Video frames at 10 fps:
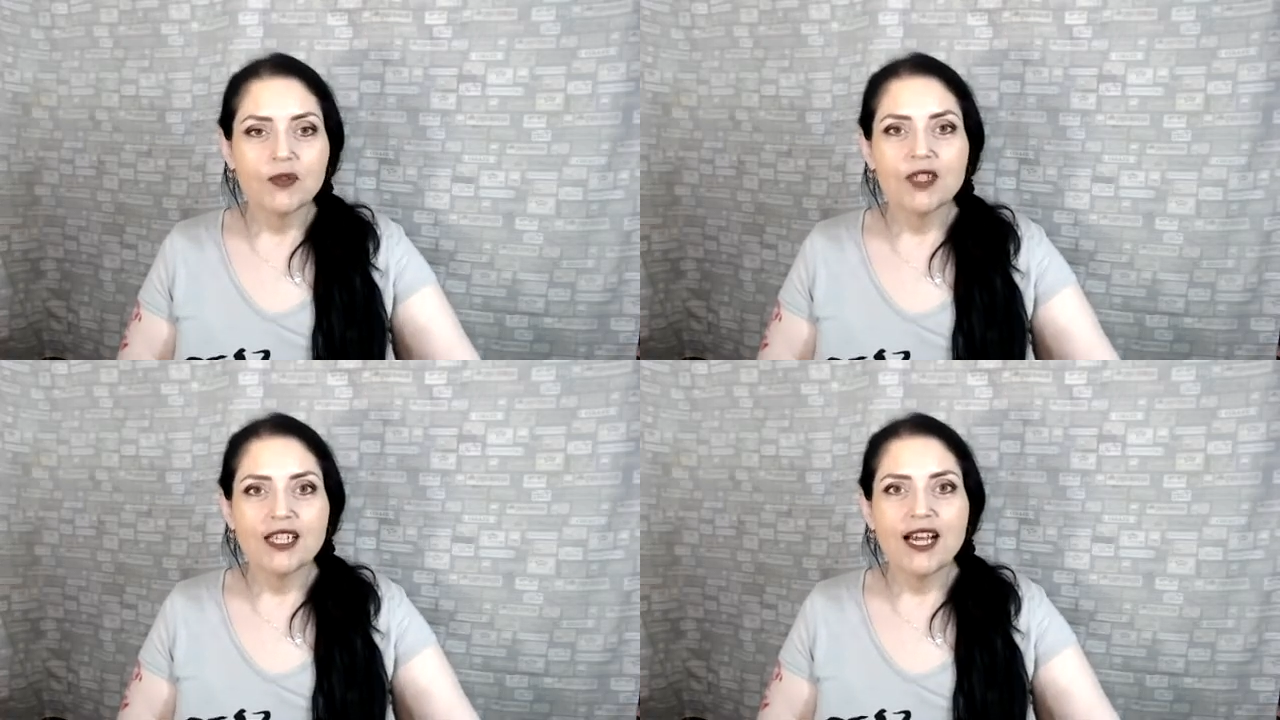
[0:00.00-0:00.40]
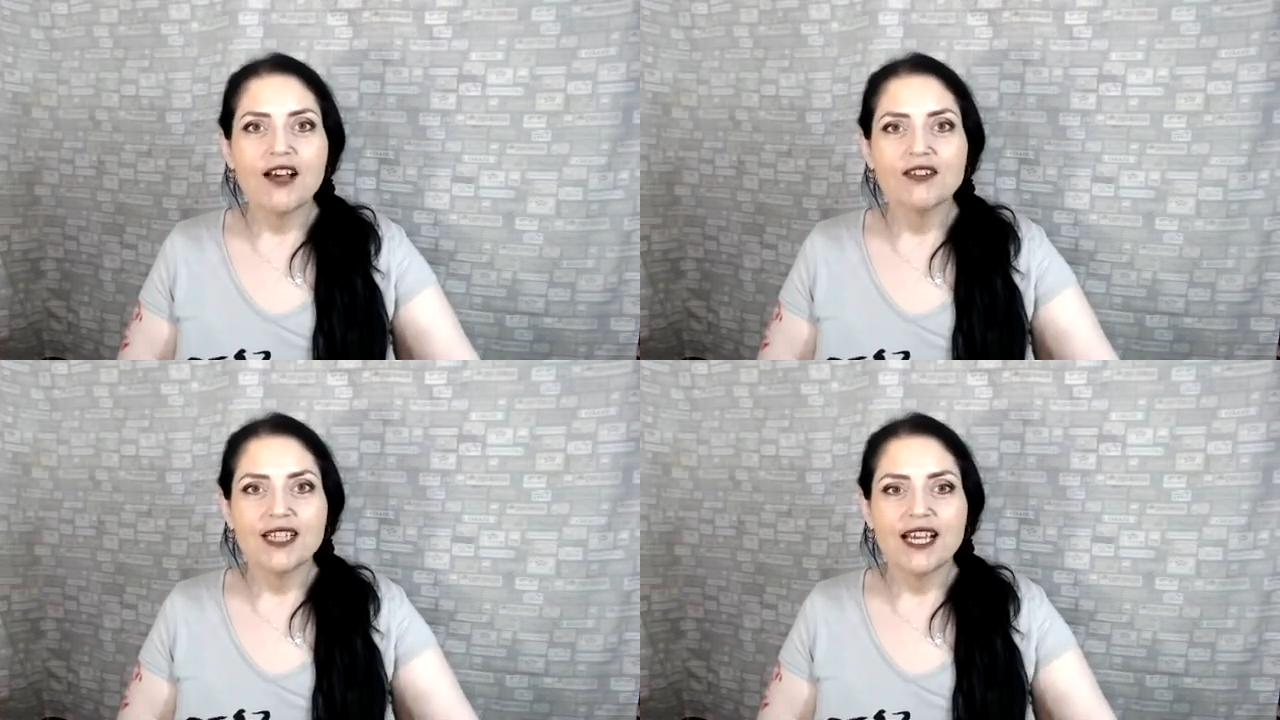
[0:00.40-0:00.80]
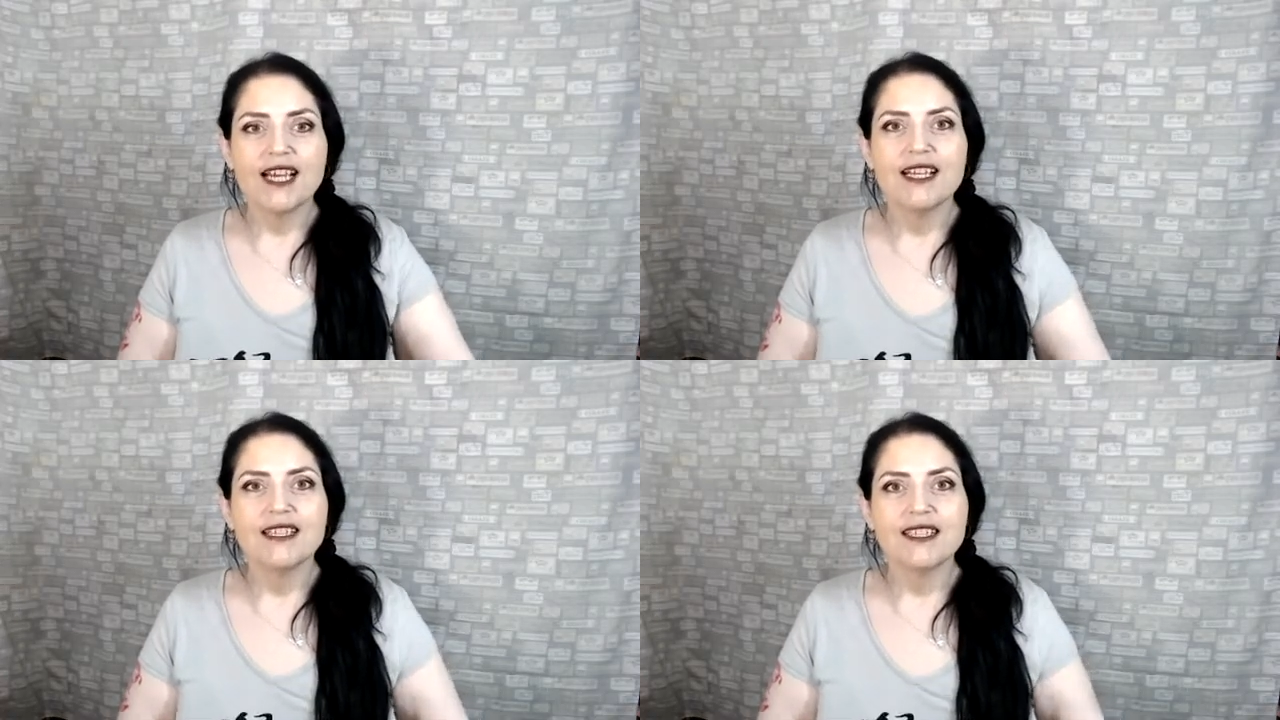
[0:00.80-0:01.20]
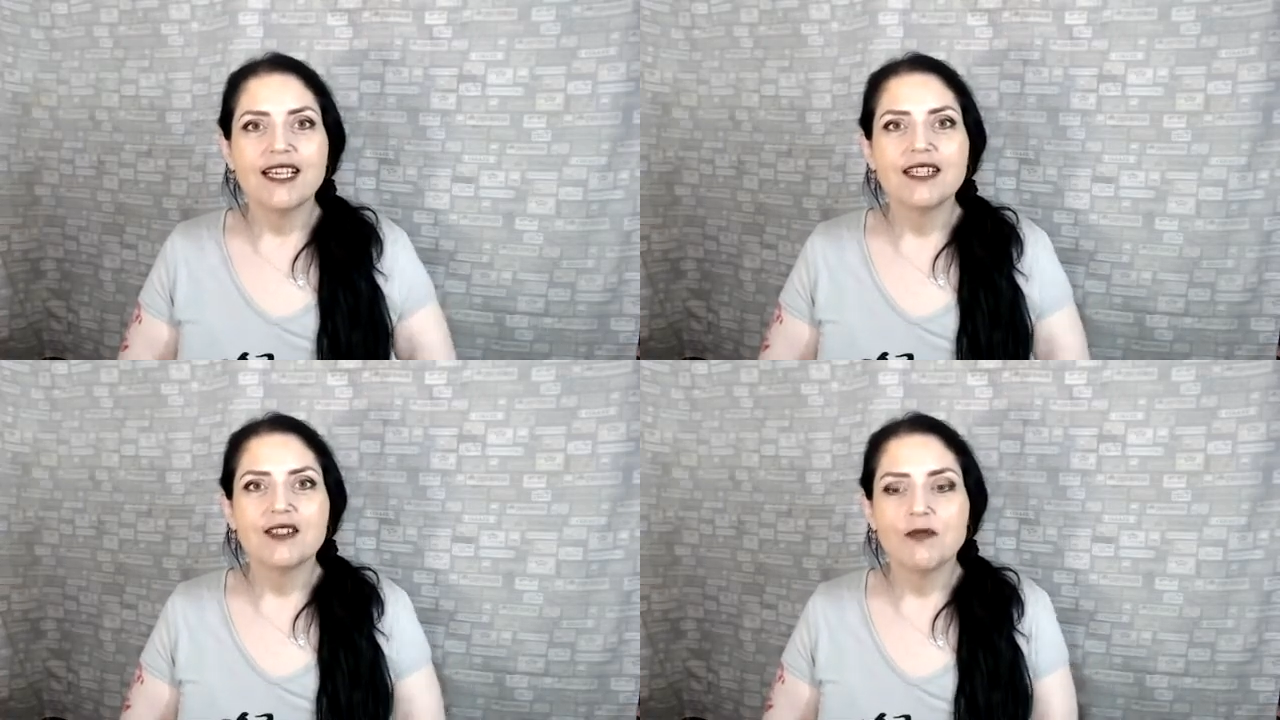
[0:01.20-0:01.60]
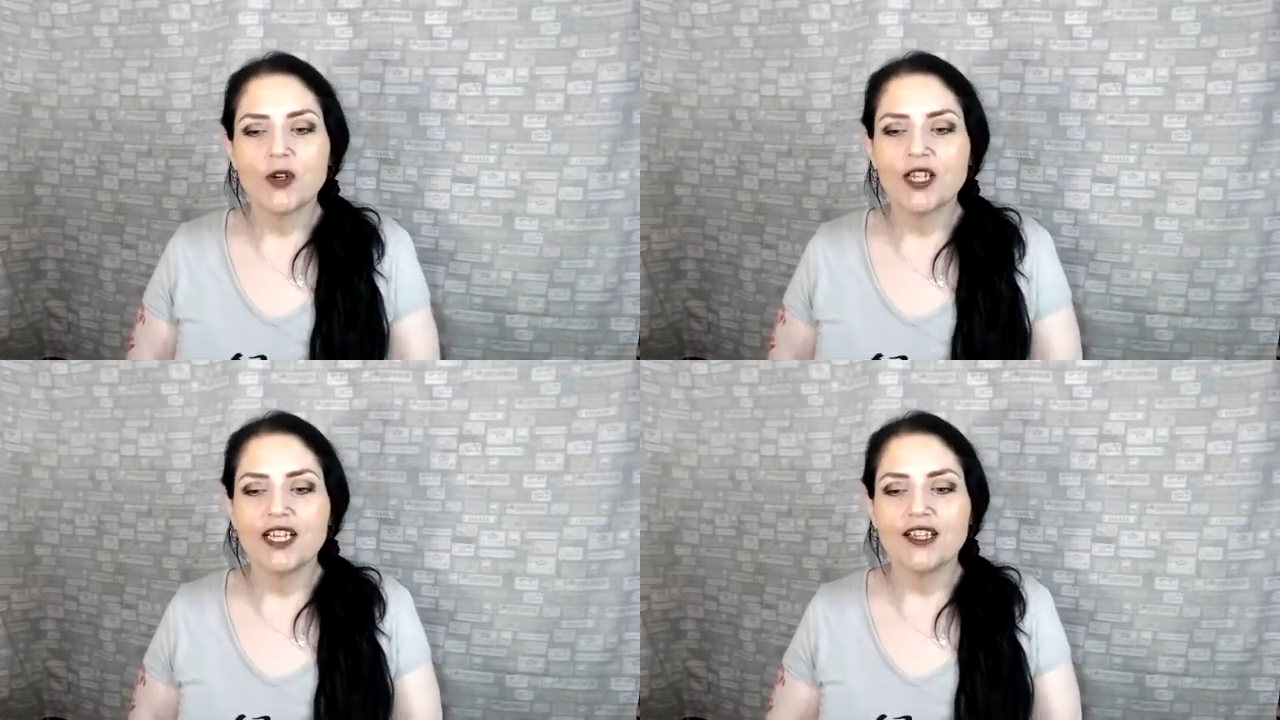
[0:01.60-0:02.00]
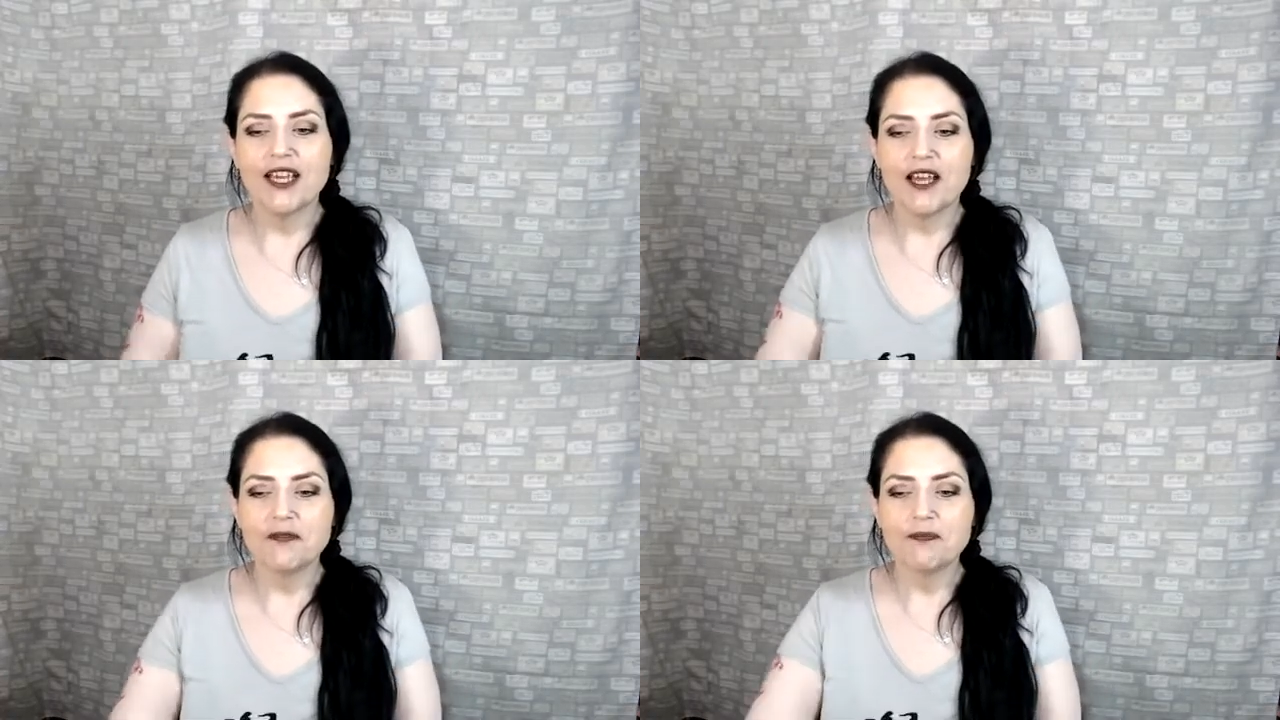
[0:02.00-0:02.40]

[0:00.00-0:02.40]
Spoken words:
it out and get it working again.